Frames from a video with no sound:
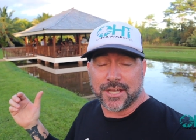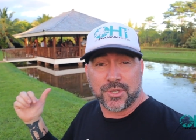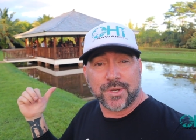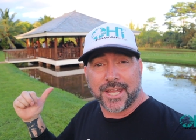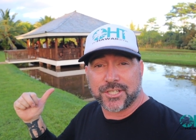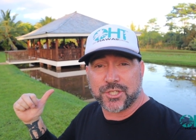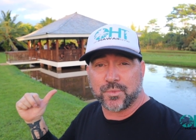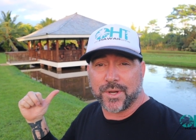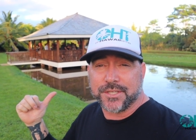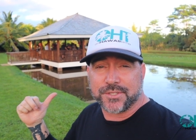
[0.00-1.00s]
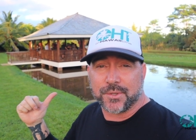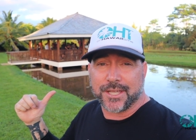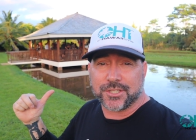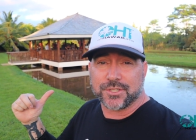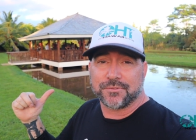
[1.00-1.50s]
You can actually rent this
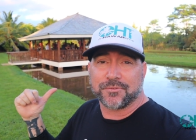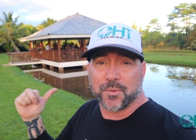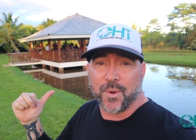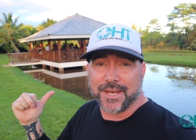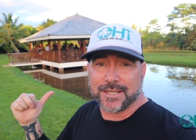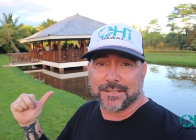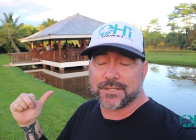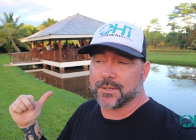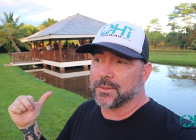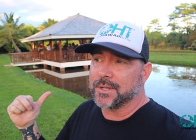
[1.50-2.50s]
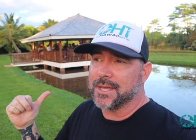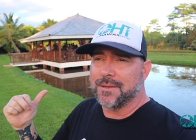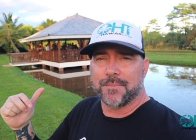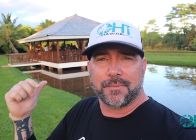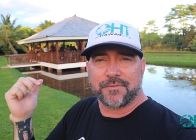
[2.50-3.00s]
location for weddings, so
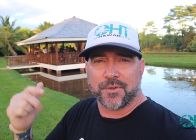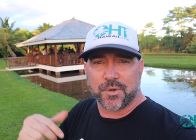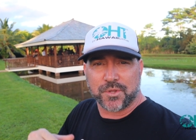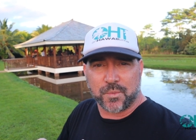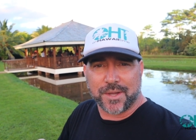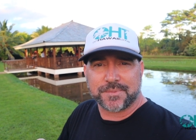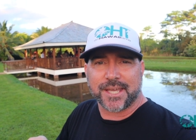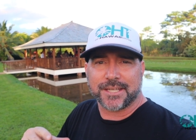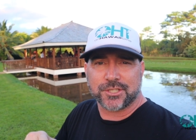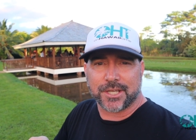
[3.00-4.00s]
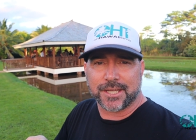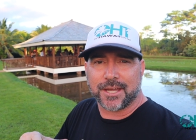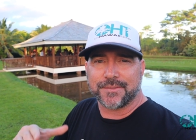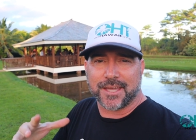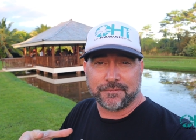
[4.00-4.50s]
maybe if you go to their website and check it
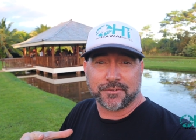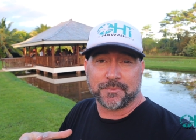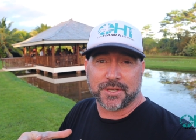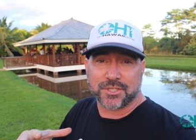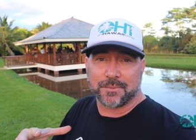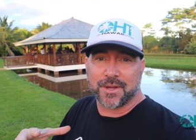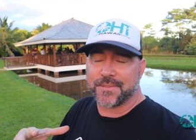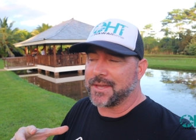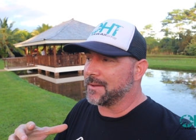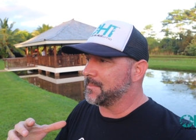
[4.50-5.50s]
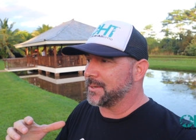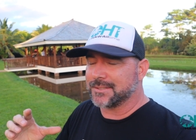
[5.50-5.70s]
out, they have information about that.